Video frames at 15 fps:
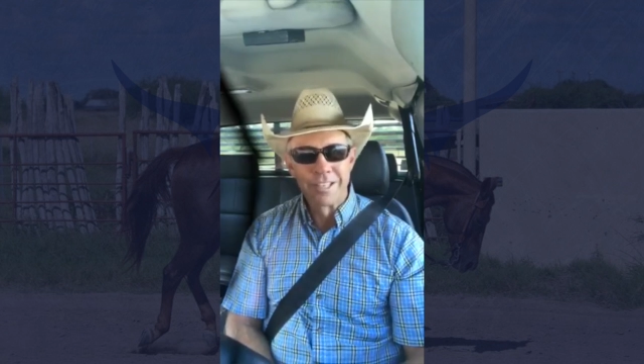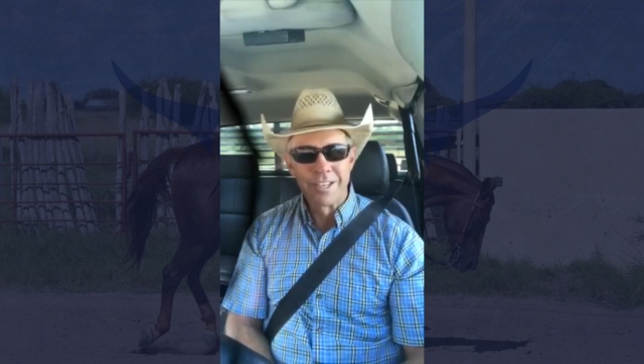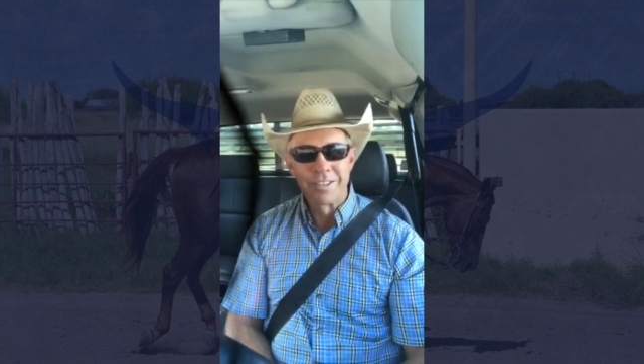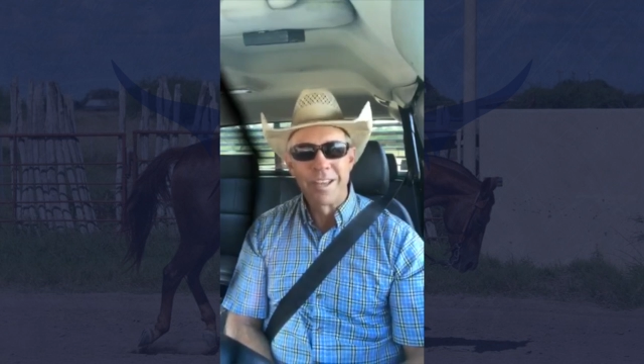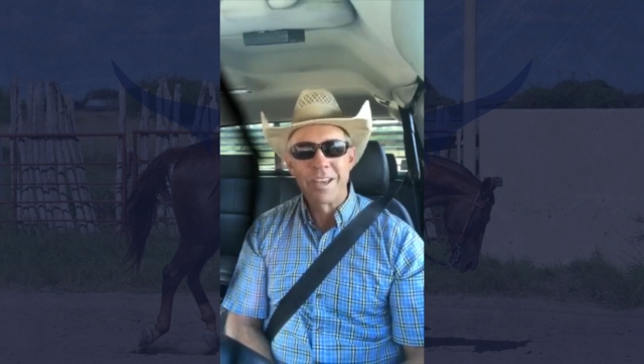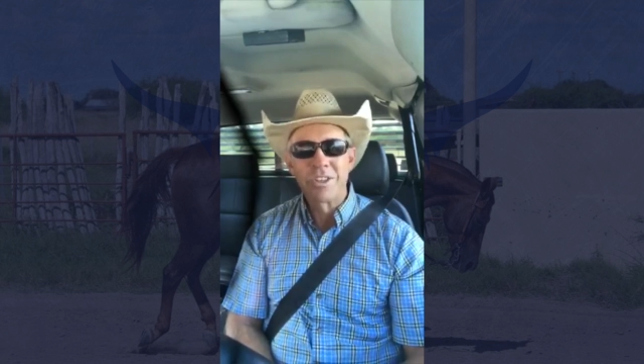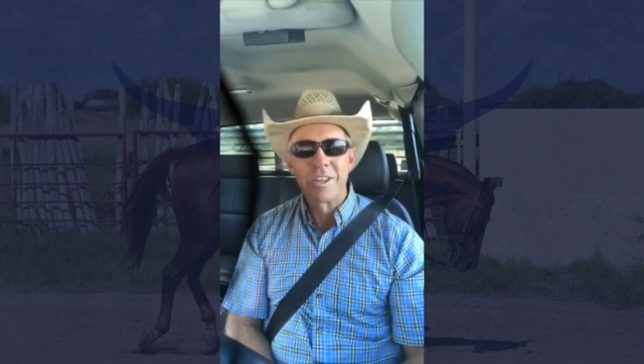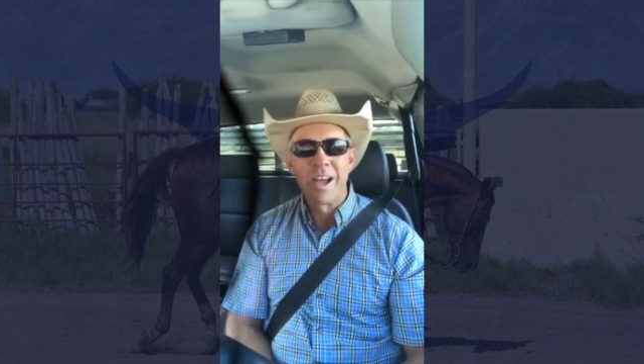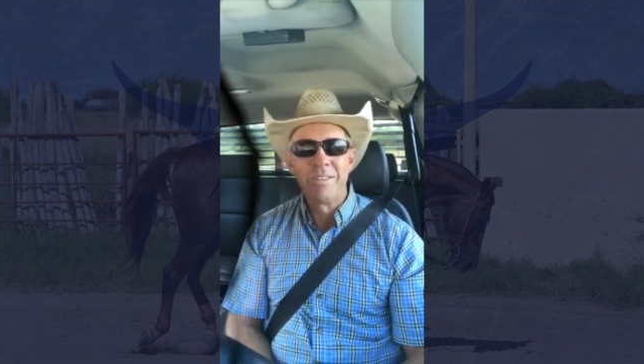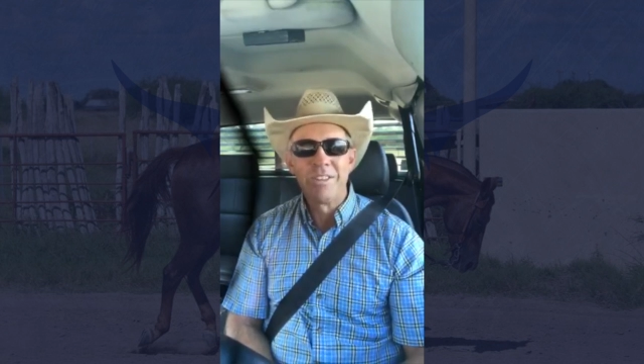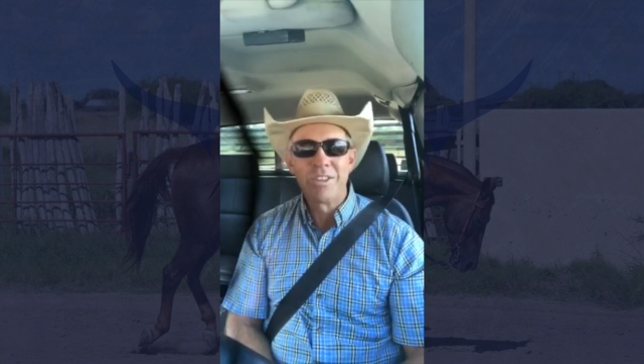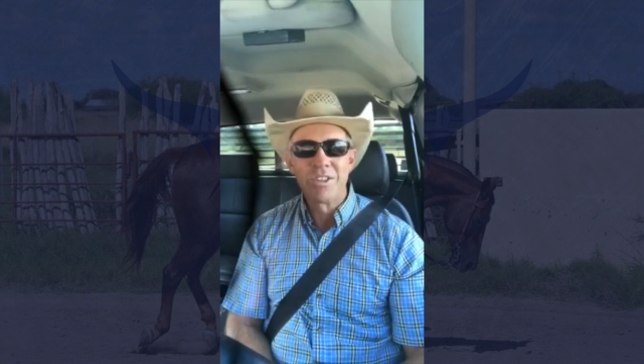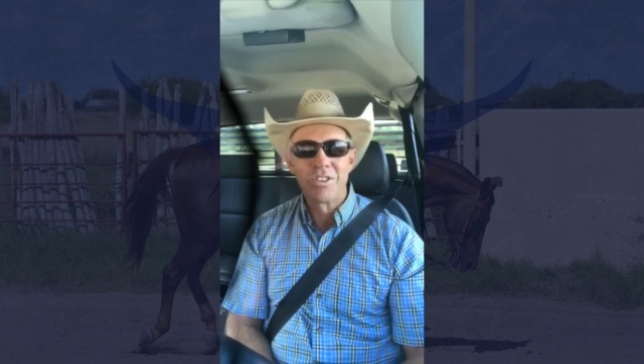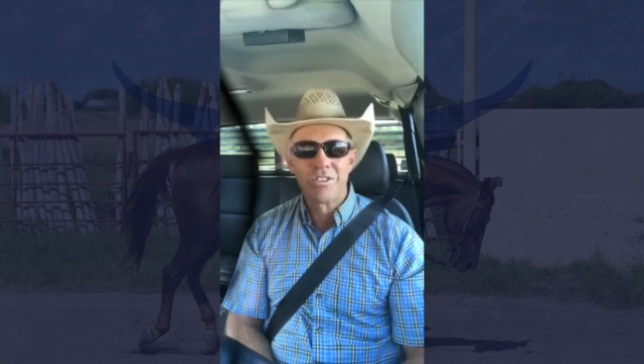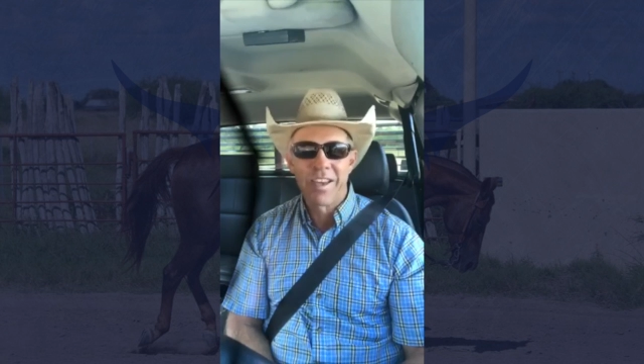Until next time,
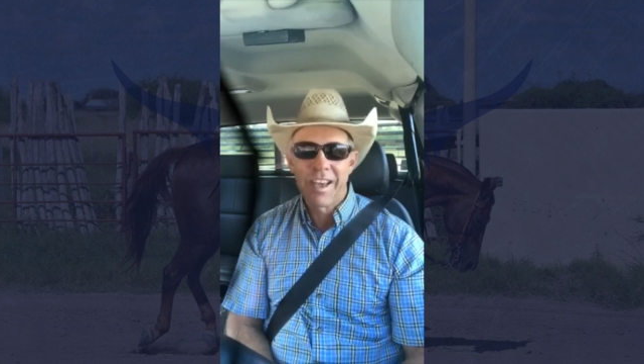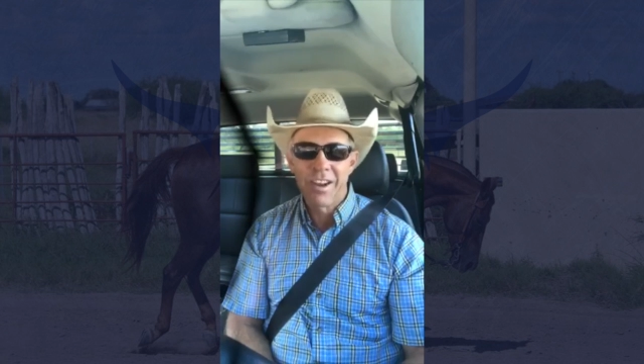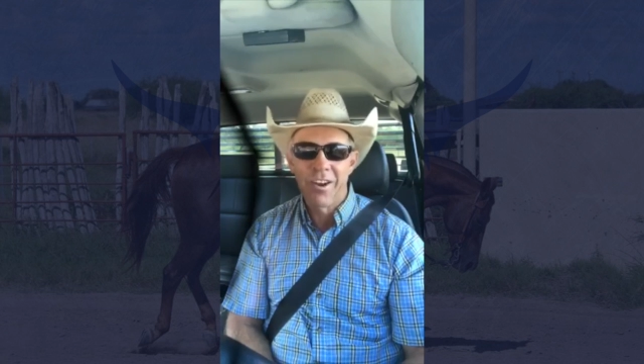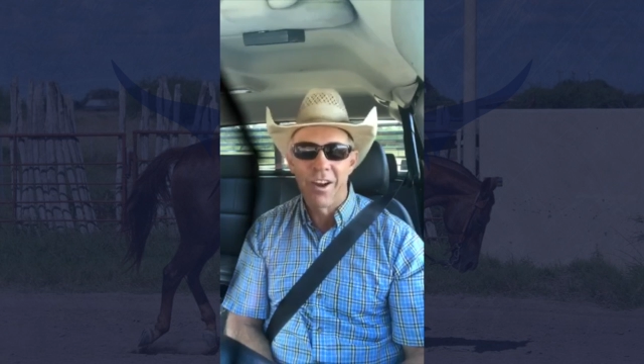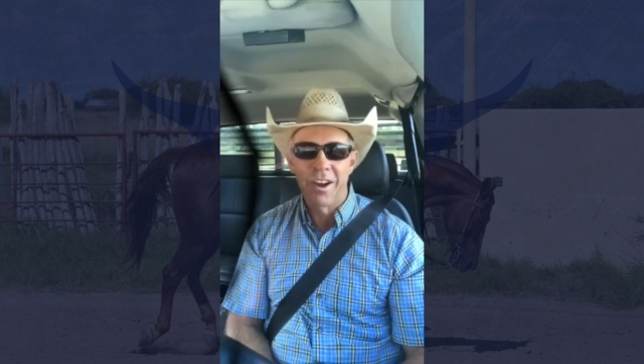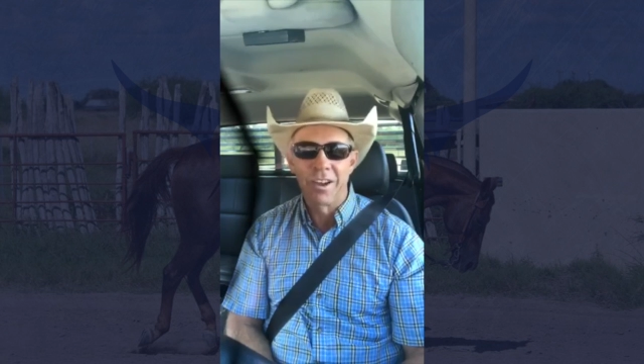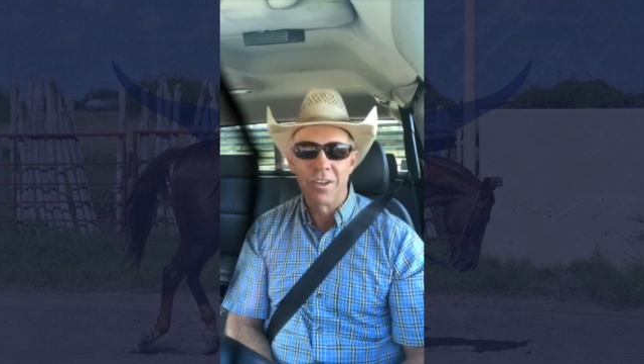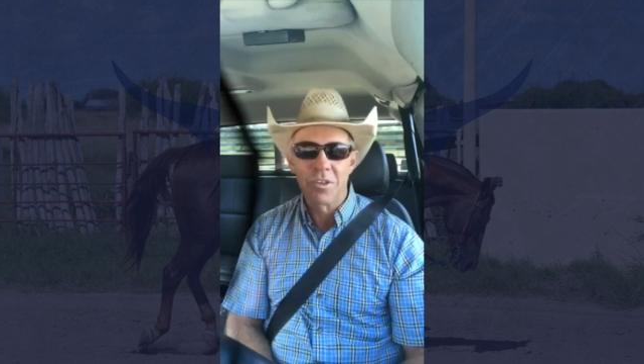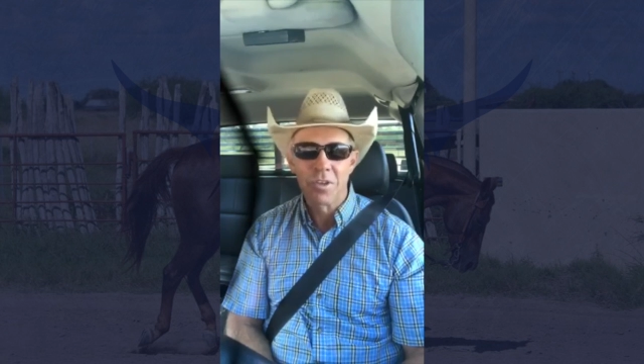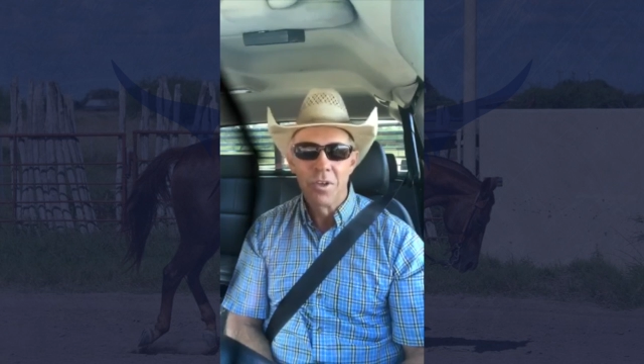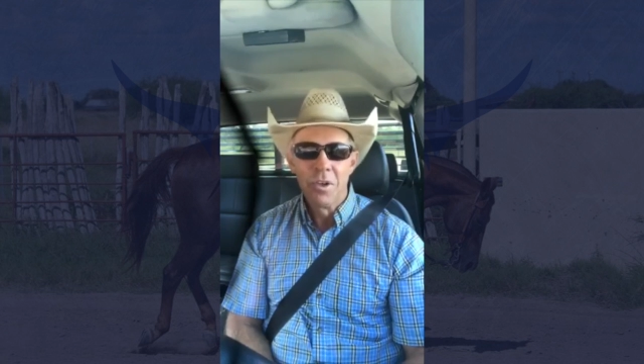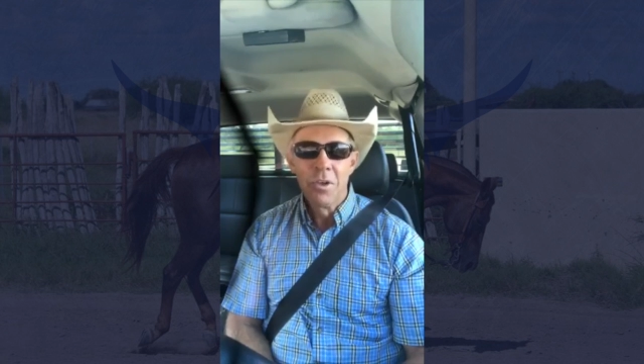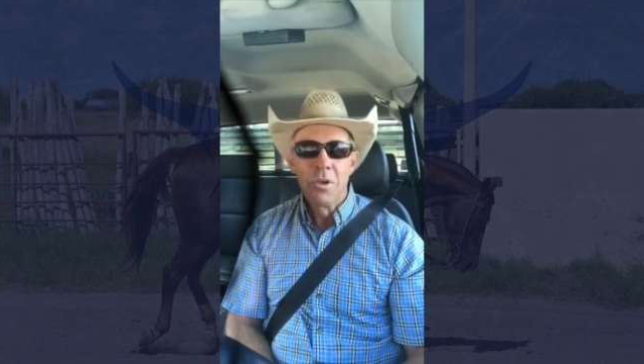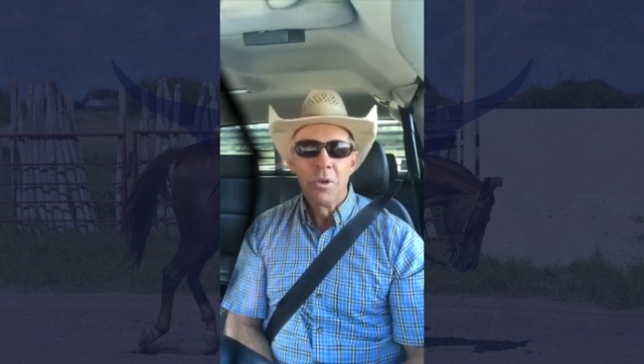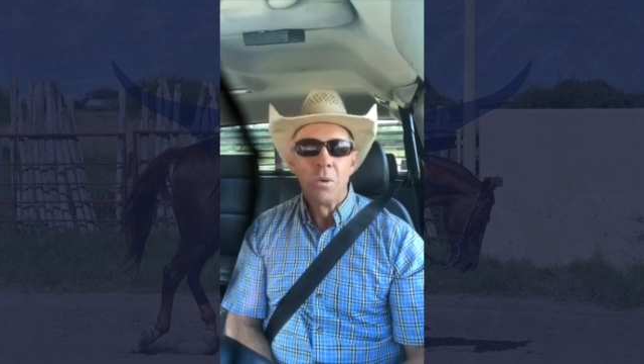this is Van Hargis